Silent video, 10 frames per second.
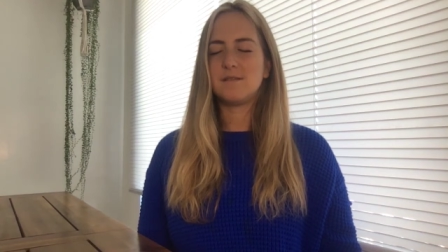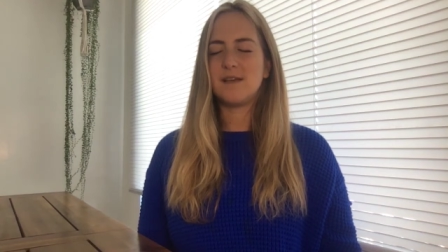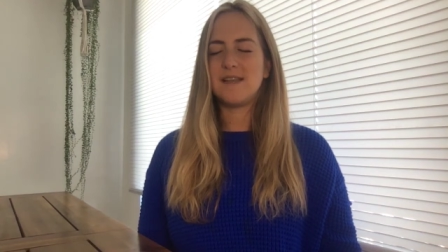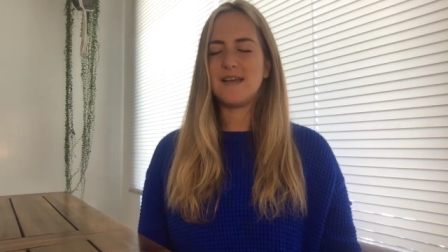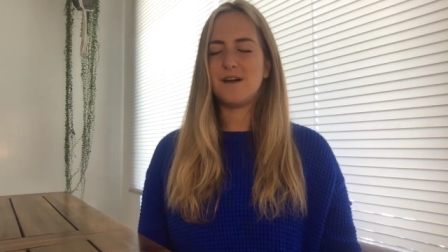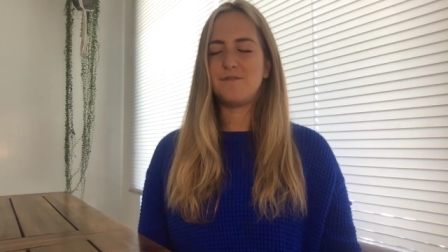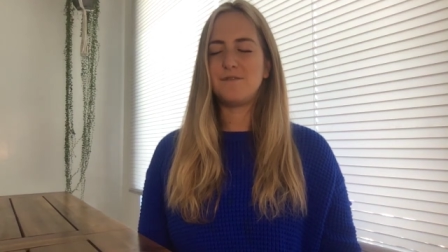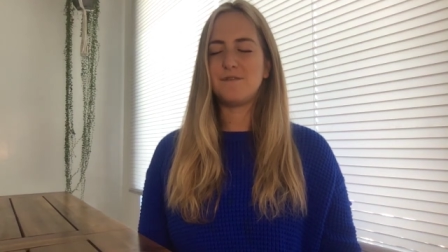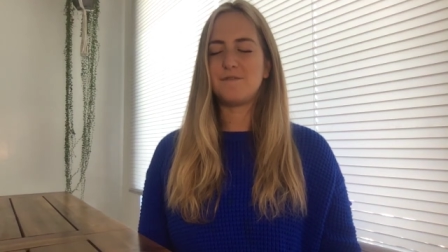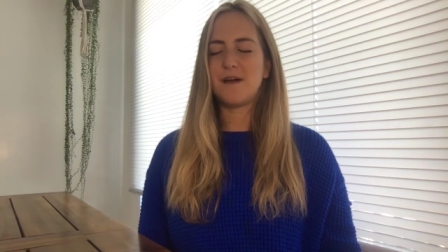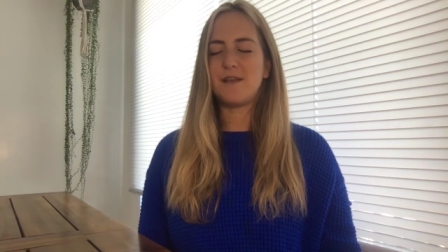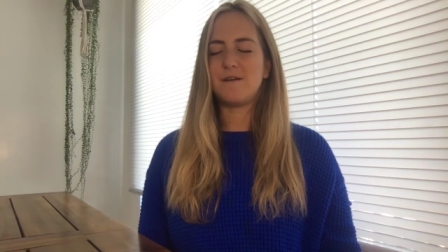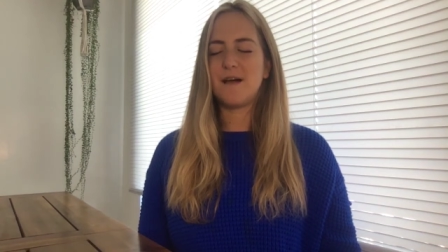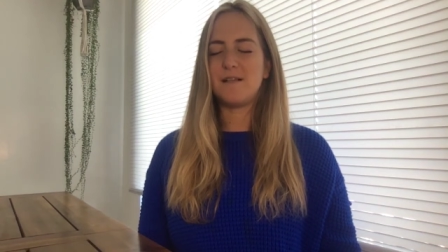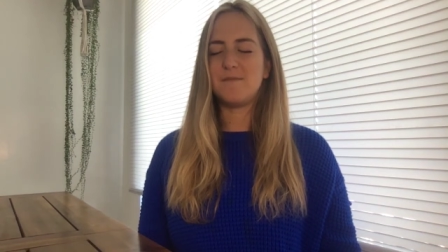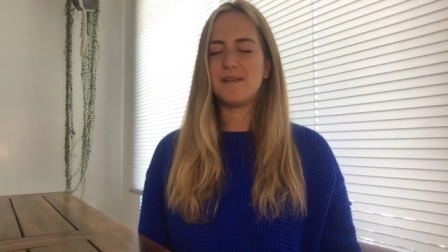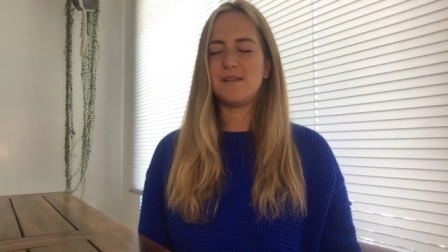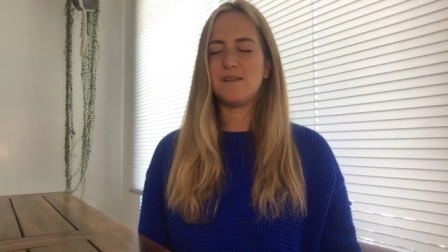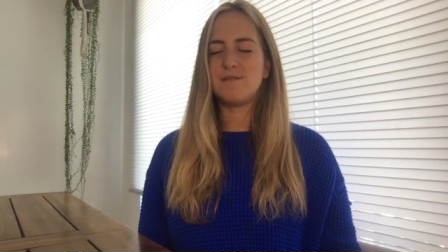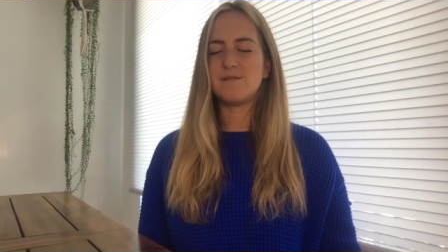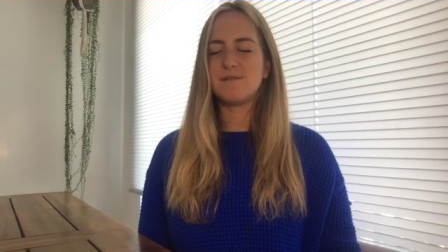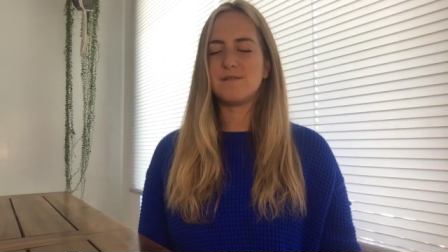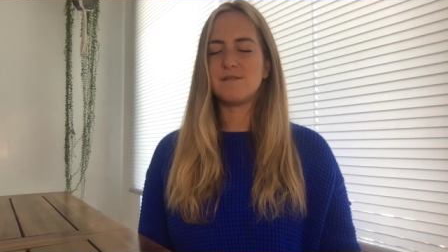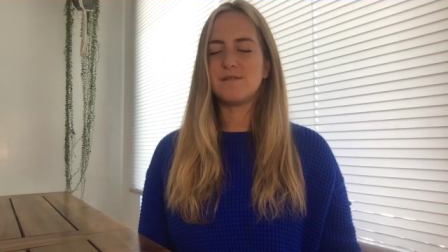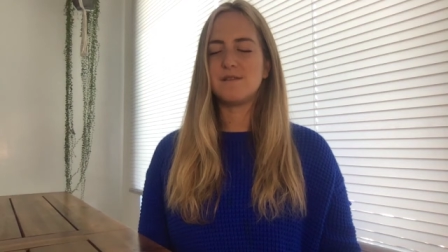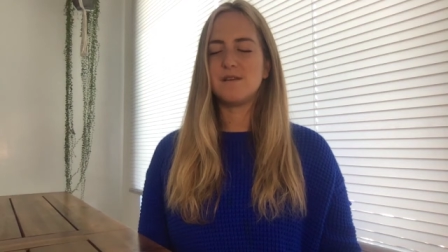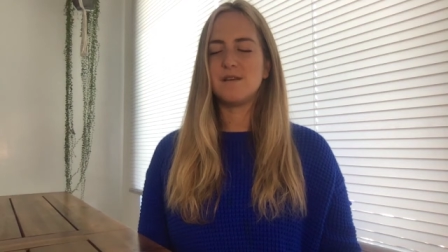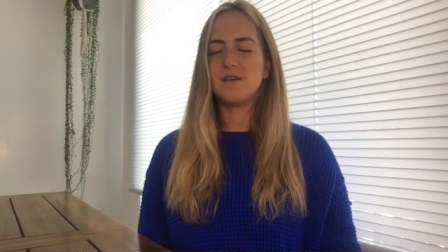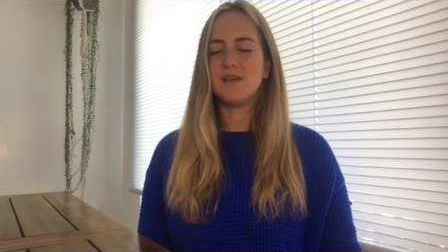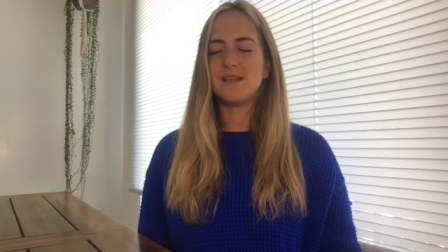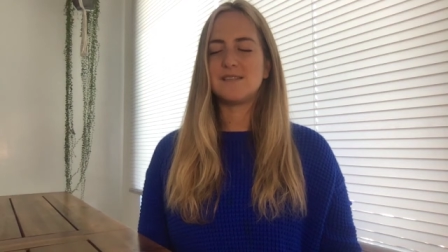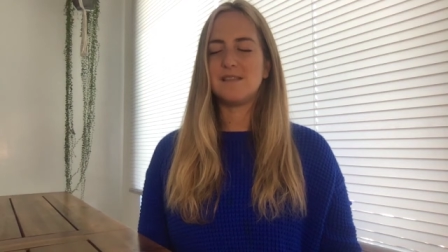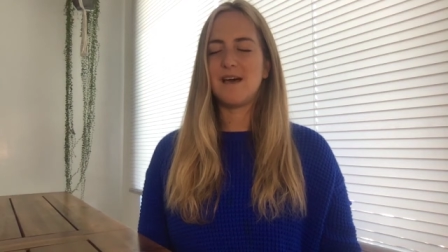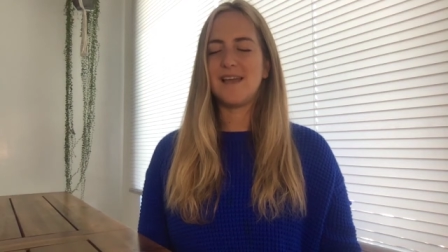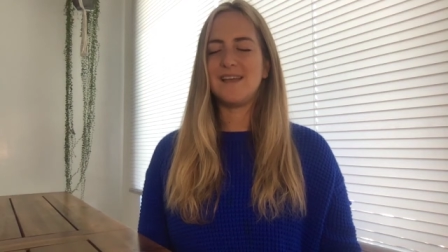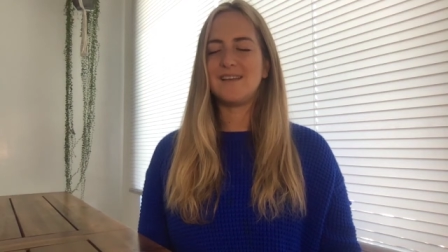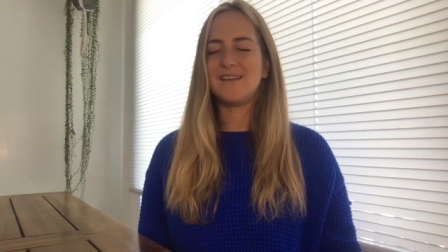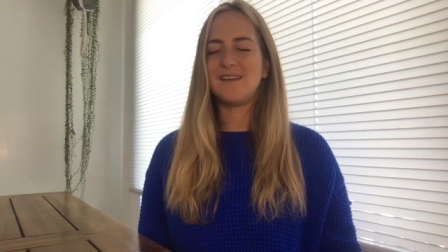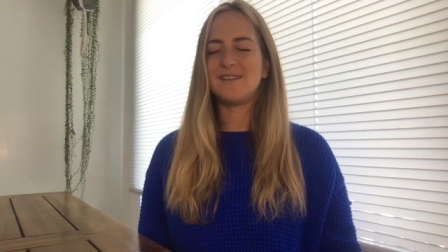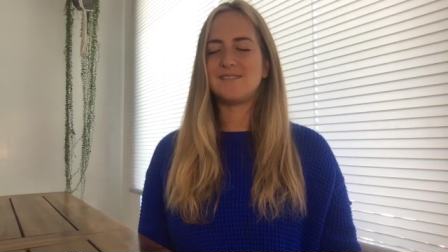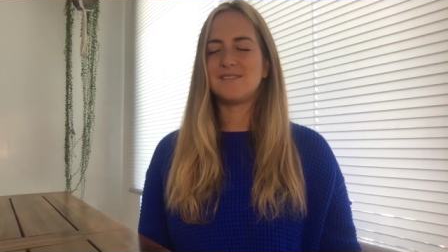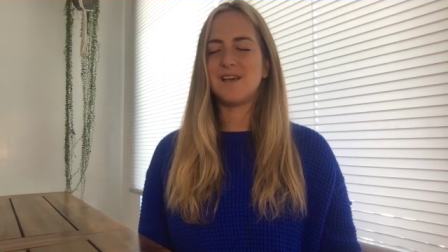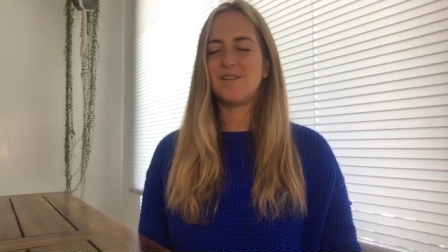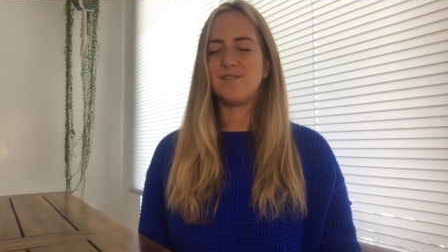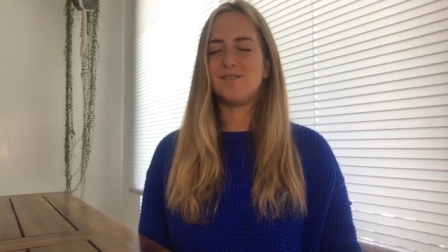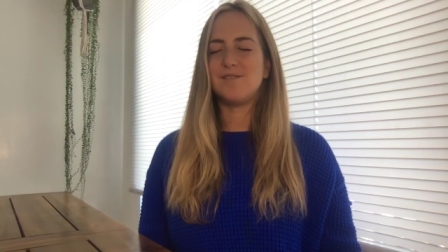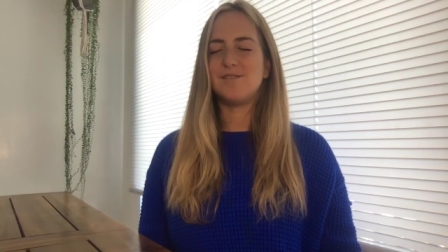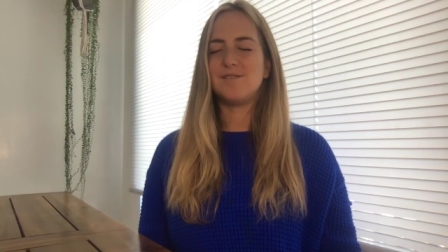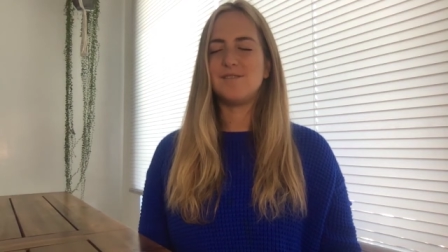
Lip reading: And now for the final element, ether. It's light, it's subtle,